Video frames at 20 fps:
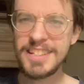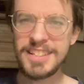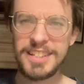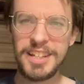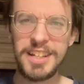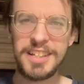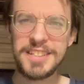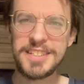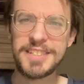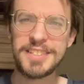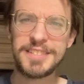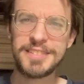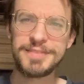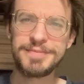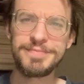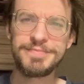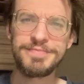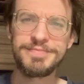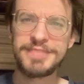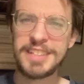a nice
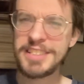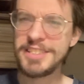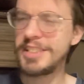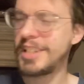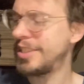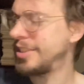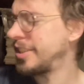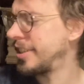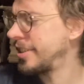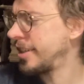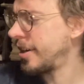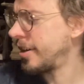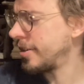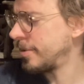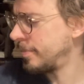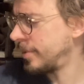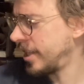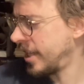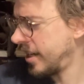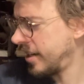guitar to
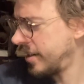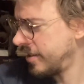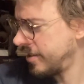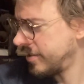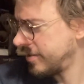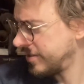play.